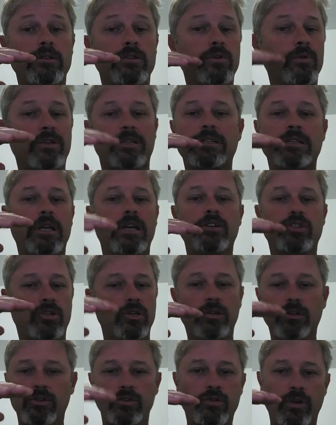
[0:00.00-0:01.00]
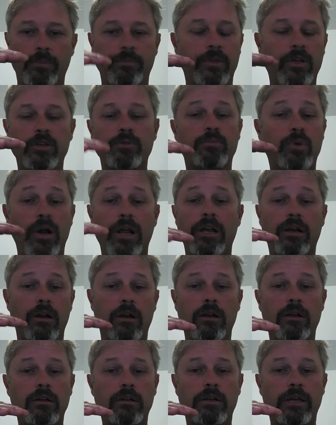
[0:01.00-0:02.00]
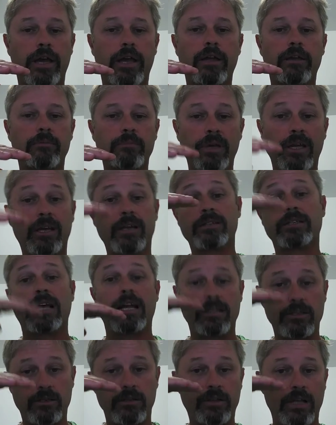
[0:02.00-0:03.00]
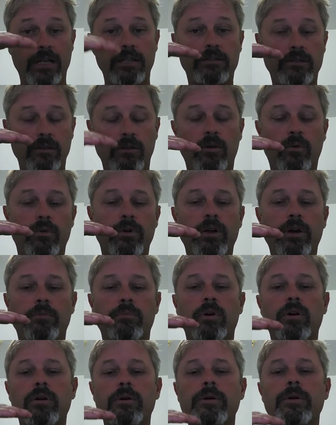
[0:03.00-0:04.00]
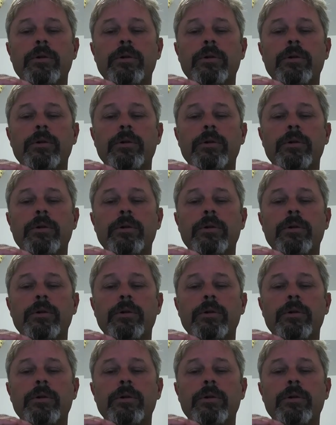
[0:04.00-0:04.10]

So it shouldn't trip this breaker, okay, because that's a lower number.